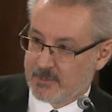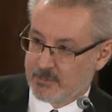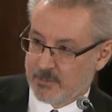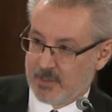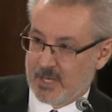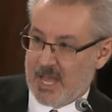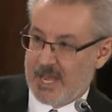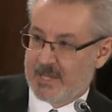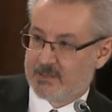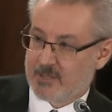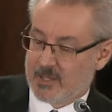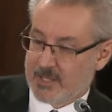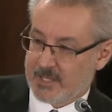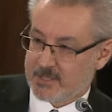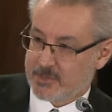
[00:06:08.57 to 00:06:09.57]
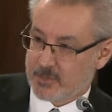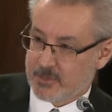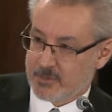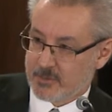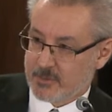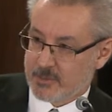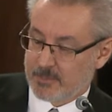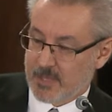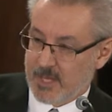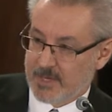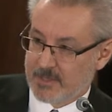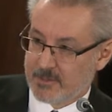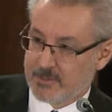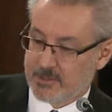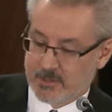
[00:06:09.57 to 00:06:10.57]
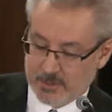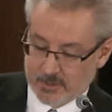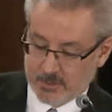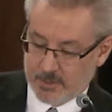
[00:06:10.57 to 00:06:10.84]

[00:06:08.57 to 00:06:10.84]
reliant on external suppliers.